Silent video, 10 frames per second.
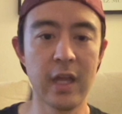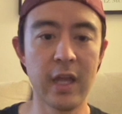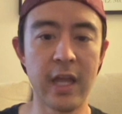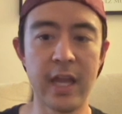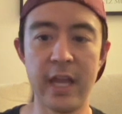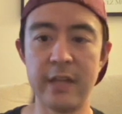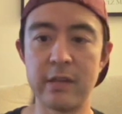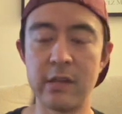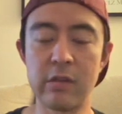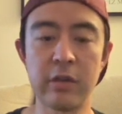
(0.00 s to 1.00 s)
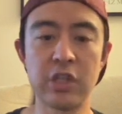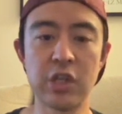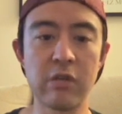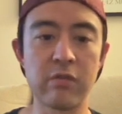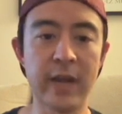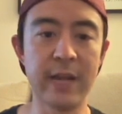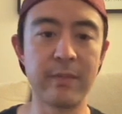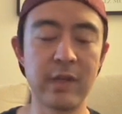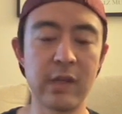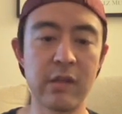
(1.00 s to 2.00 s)
And this only shows,
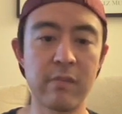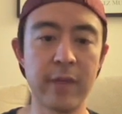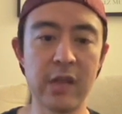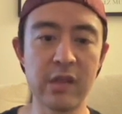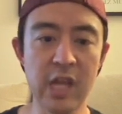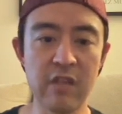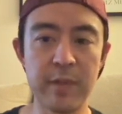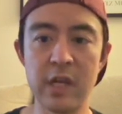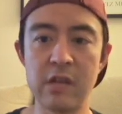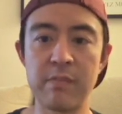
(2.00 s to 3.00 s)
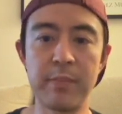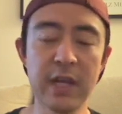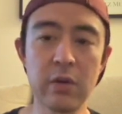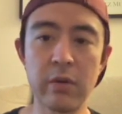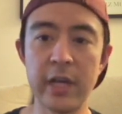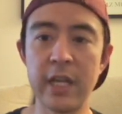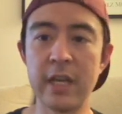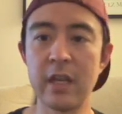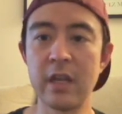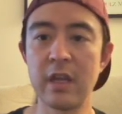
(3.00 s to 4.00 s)
right? This makes sense because Bitcoin
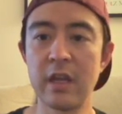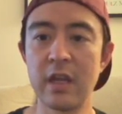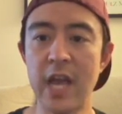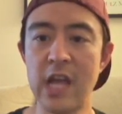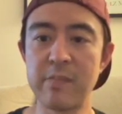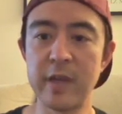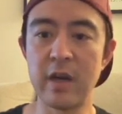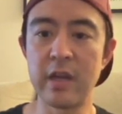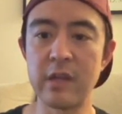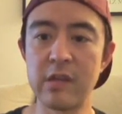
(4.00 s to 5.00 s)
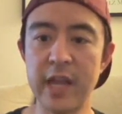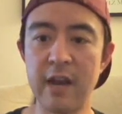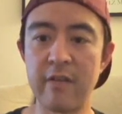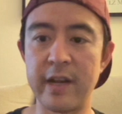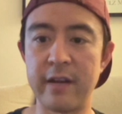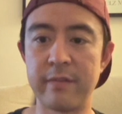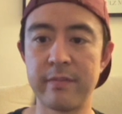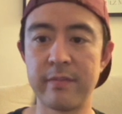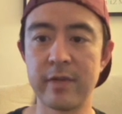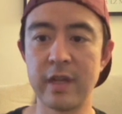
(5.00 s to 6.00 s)
has been on its tear right now.
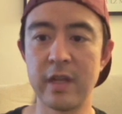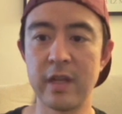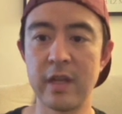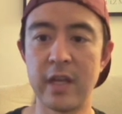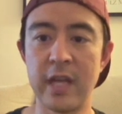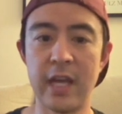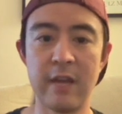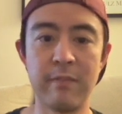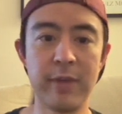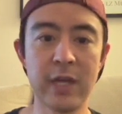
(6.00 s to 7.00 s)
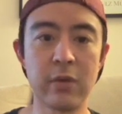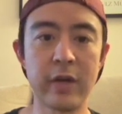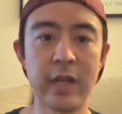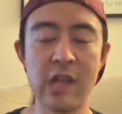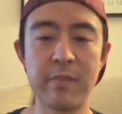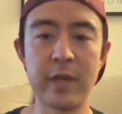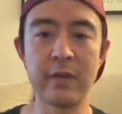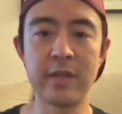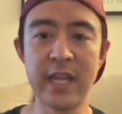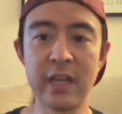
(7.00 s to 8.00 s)
And Bitcoin has been
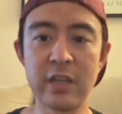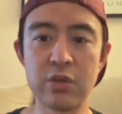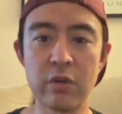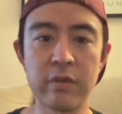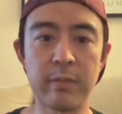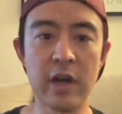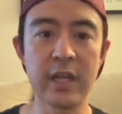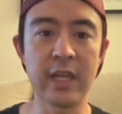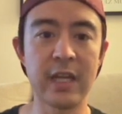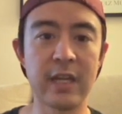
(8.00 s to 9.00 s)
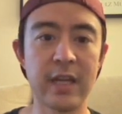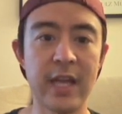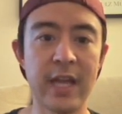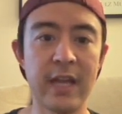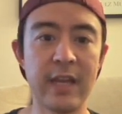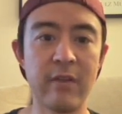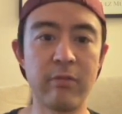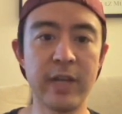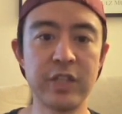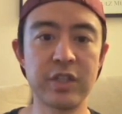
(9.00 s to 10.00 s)
taking control of the market and it
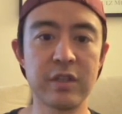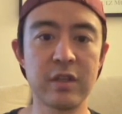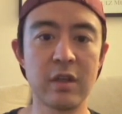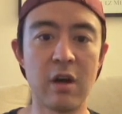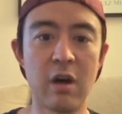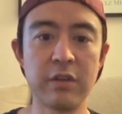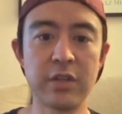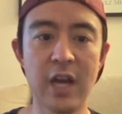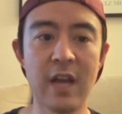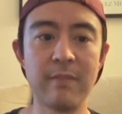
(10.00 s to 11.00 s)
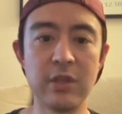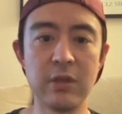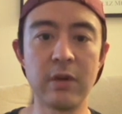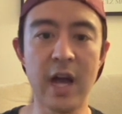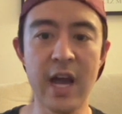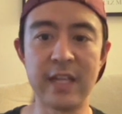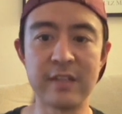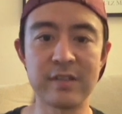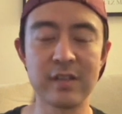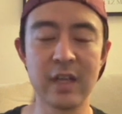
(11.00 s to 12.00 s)
reached all-time new
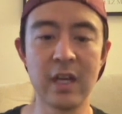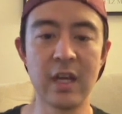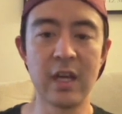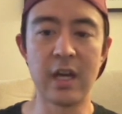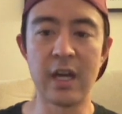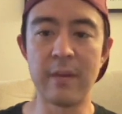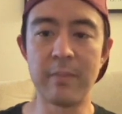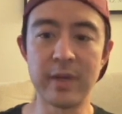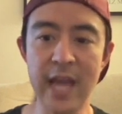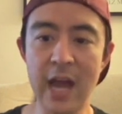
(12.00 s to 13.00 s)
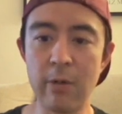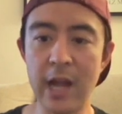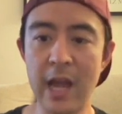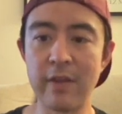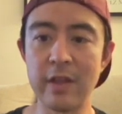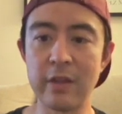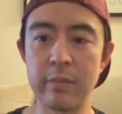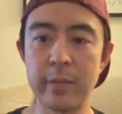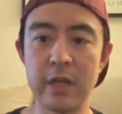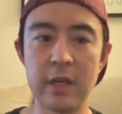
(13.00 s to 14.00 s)
highs. But now we're having a little
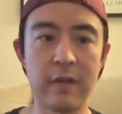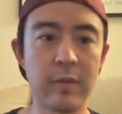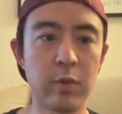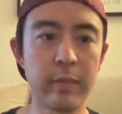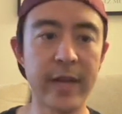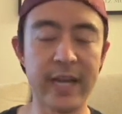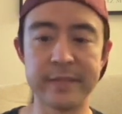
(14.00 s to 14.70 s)
bit of a pullback.